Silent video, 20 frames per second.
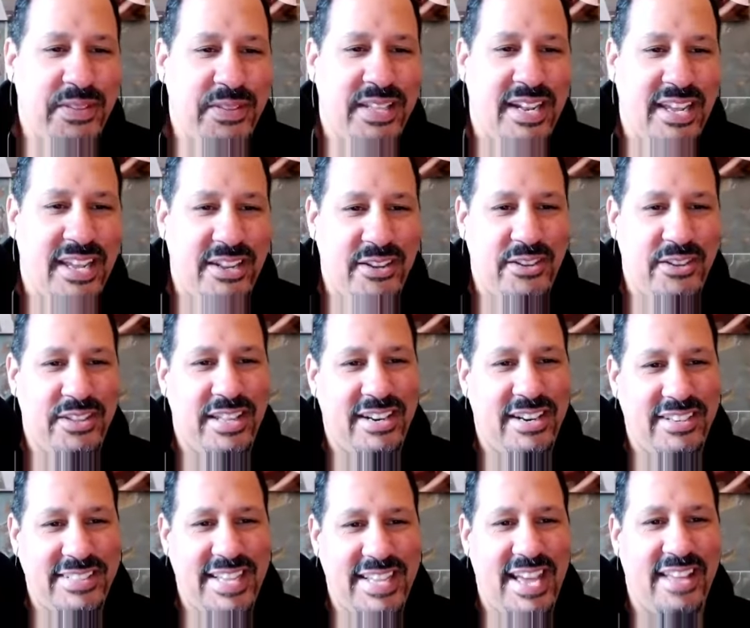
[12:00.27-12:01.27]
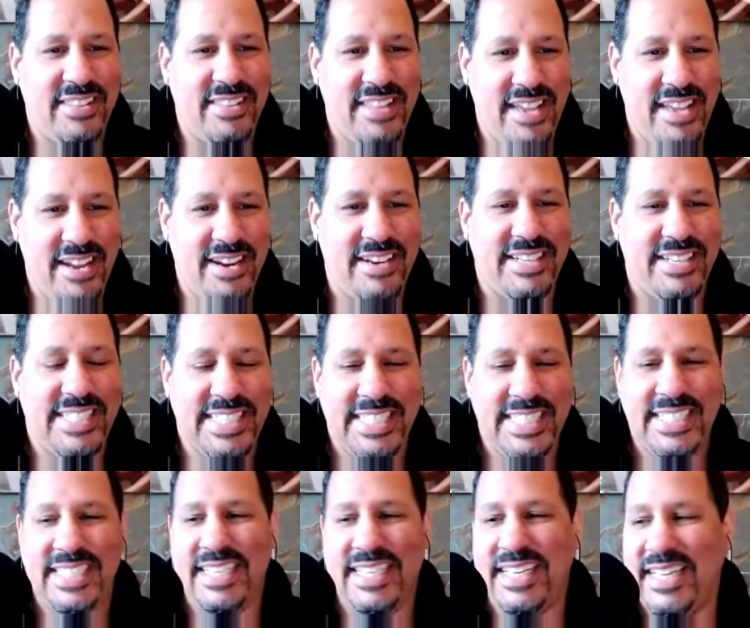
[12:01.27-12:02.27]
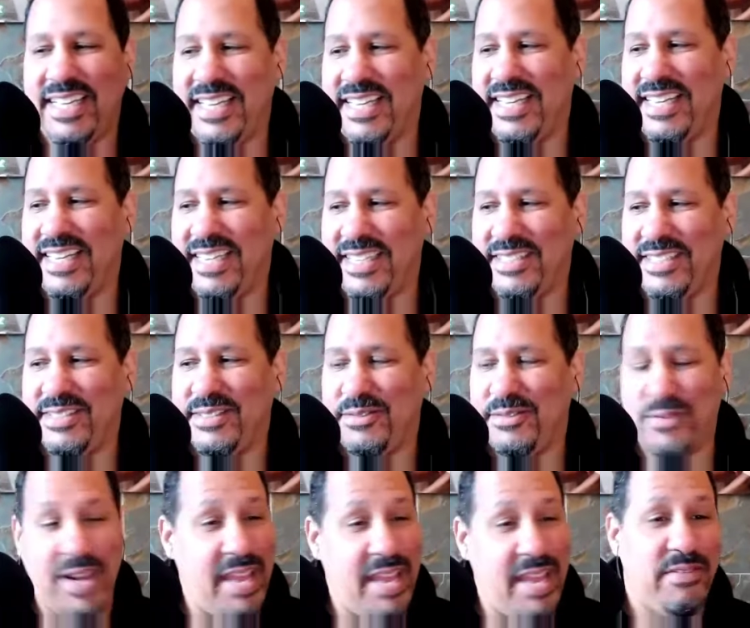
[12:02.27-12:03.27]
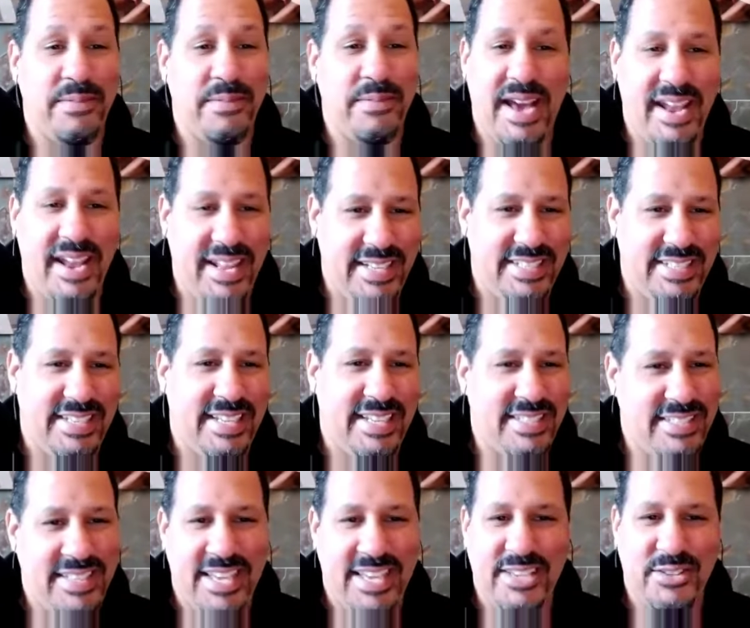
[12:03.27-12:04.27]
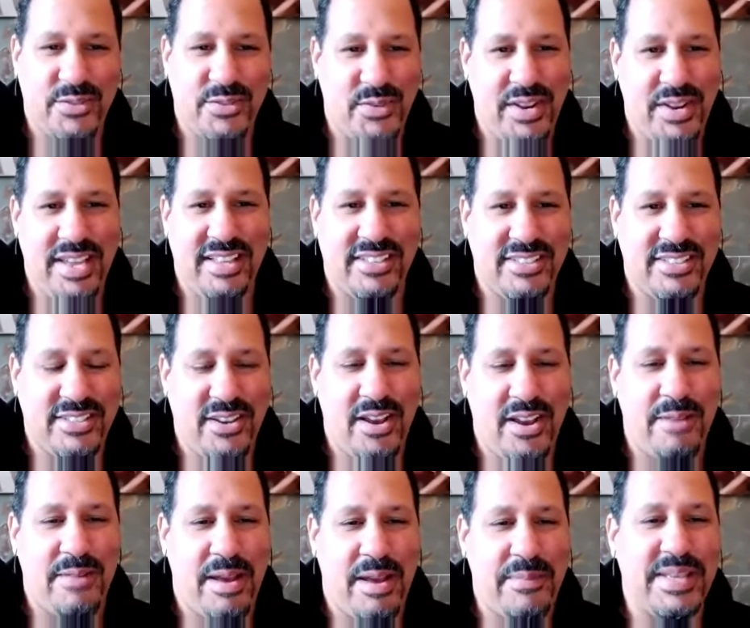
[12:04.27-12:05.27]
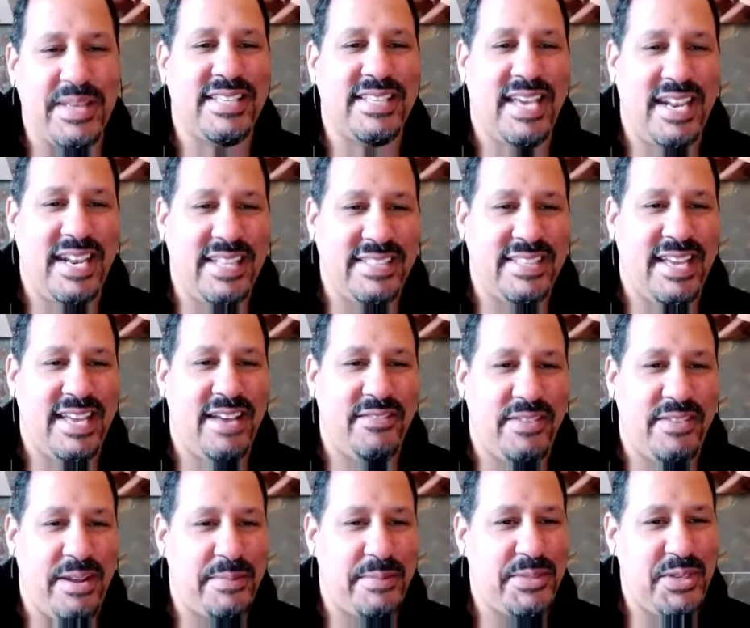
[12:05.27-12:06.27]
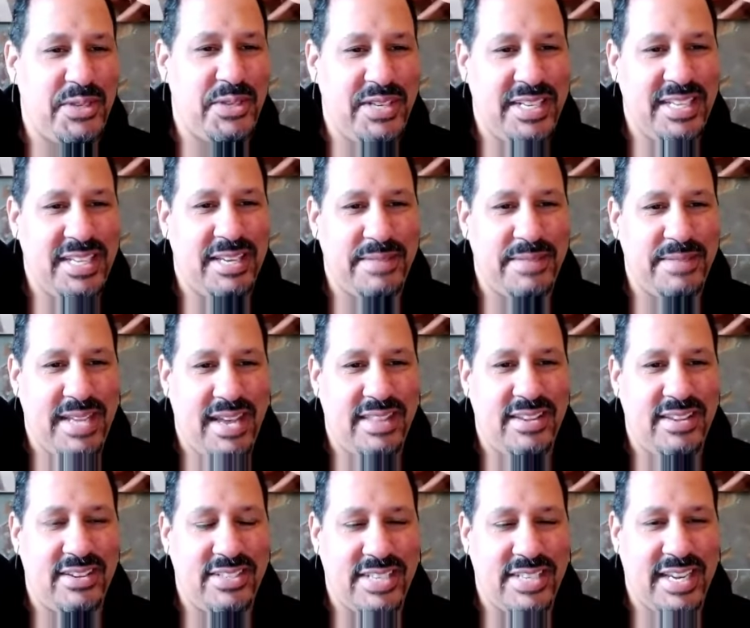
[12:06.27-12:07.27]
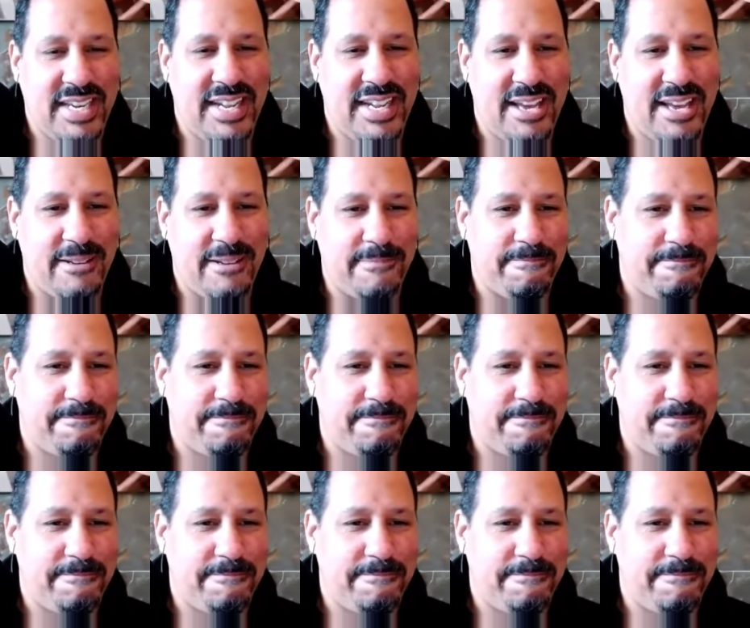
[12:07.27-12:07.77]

that I know that are down there rave about it and say it's real. So I'm excited to have an opportunity to come down there and check it out.